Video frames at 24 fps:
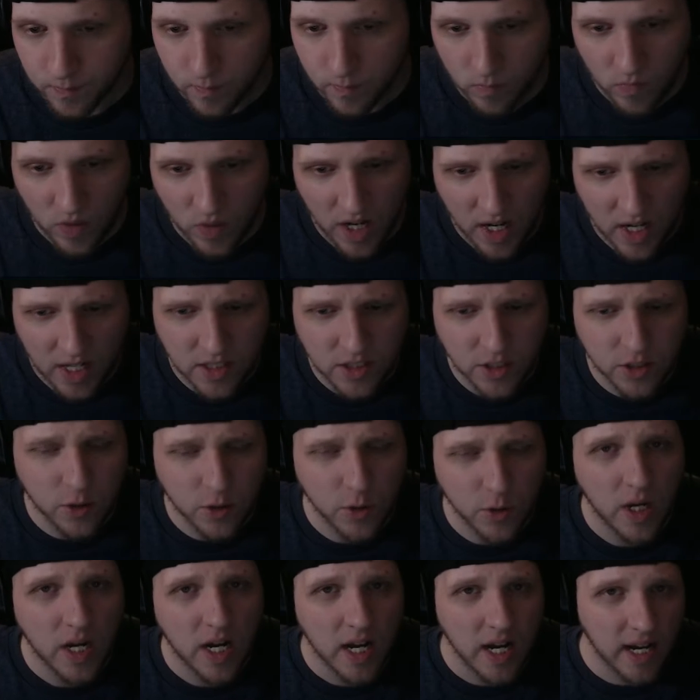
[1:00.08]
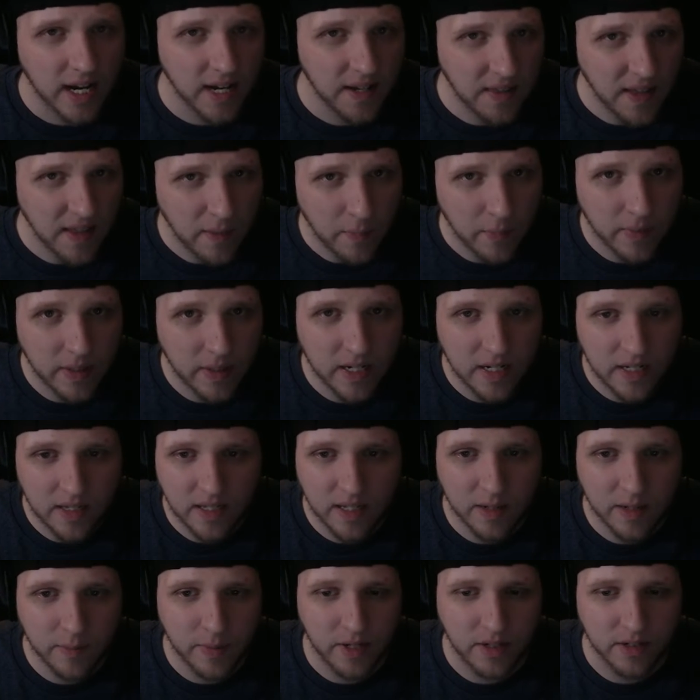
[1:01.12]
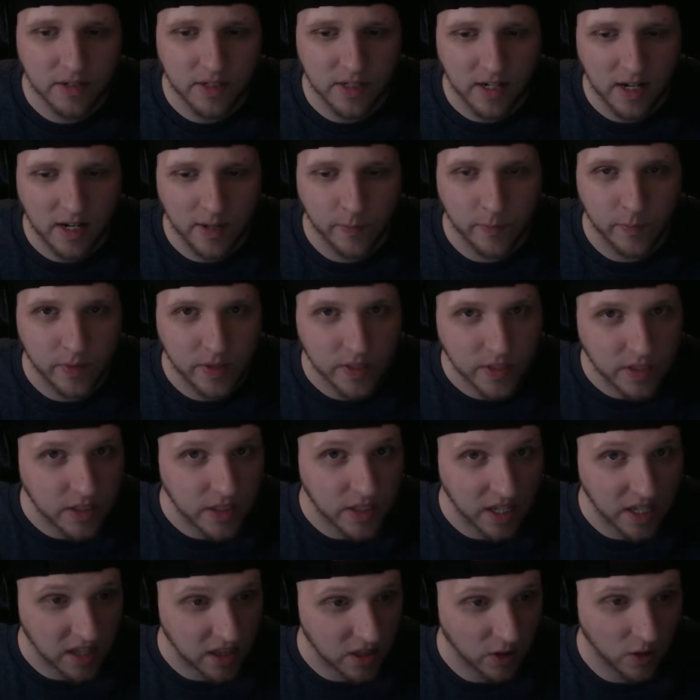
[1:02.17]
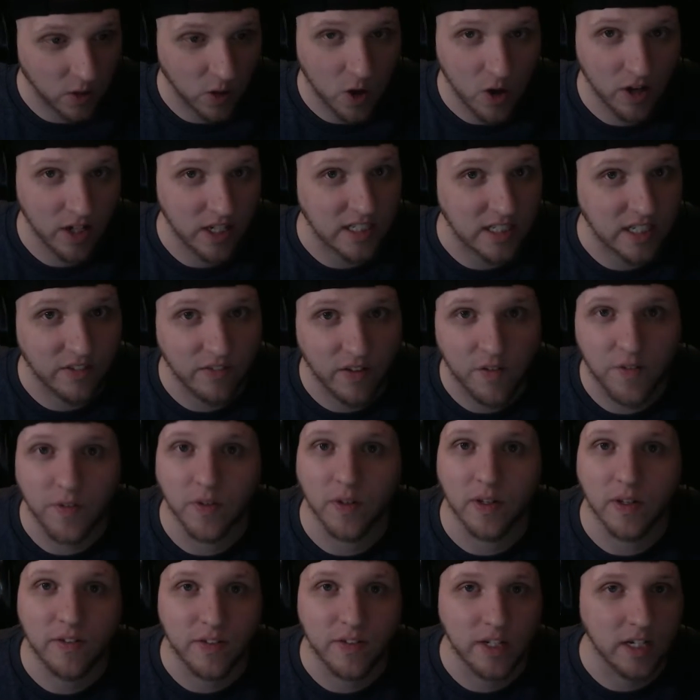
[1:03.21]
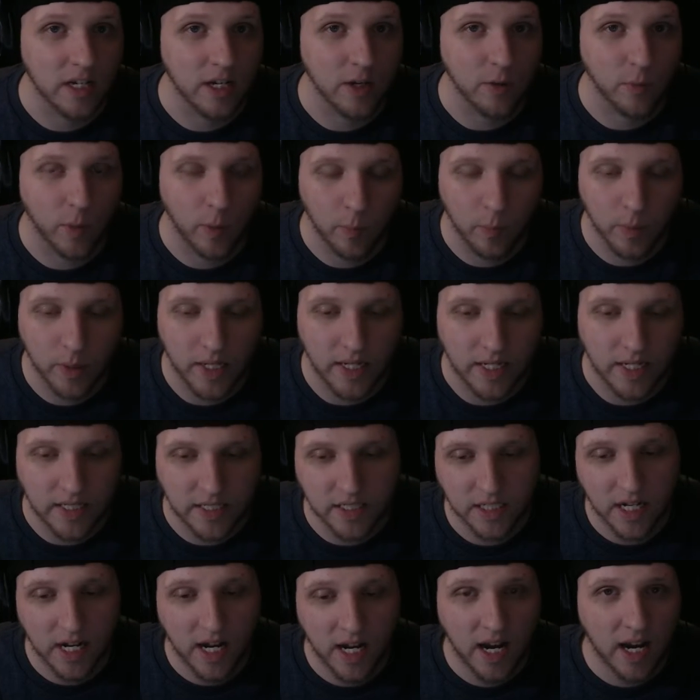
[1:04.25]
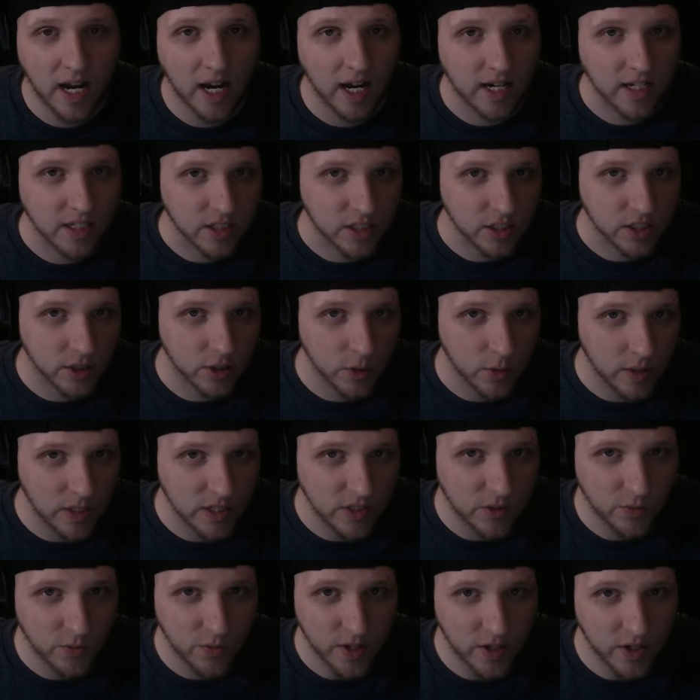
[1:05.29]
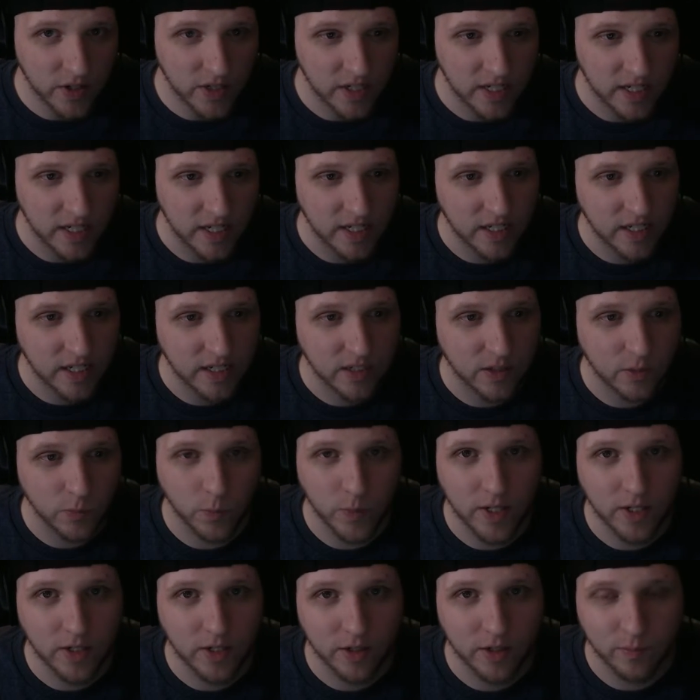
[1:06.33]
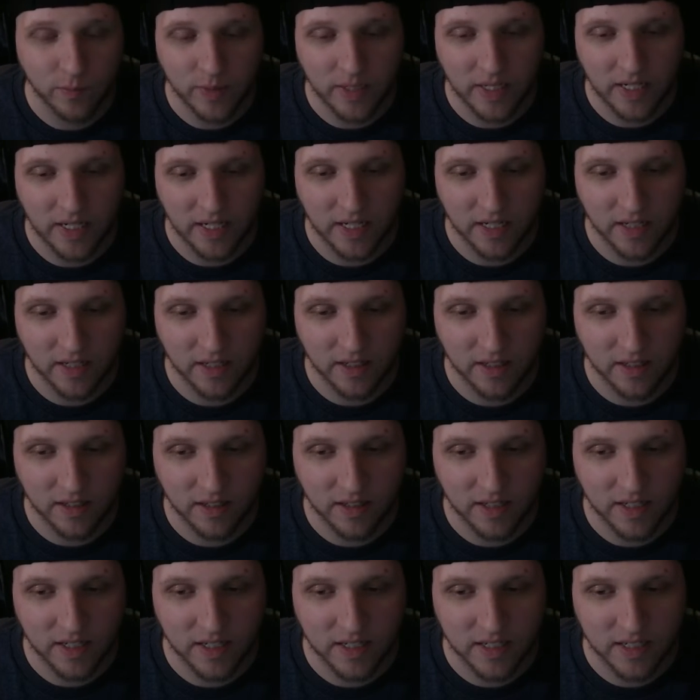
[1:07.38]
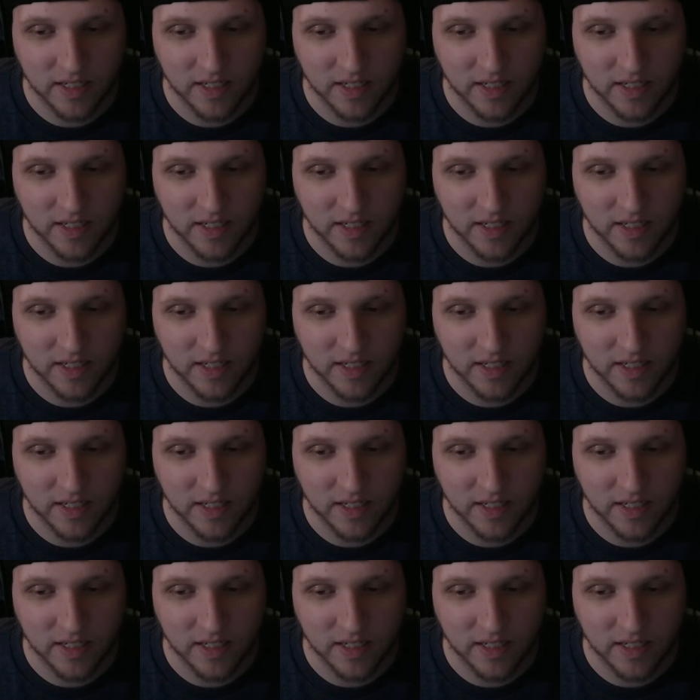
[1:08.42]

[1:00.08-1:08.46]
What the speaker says: And so in that amount of time, this is like the longest I've ever lived in any one place. And so it's weird to me that